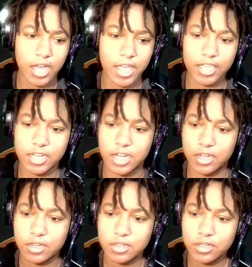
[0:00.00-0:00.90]

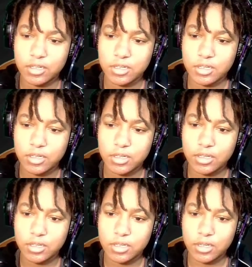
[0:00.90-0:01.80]
heckina.
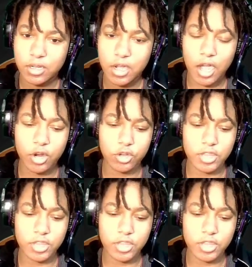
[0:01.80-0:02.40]
I heard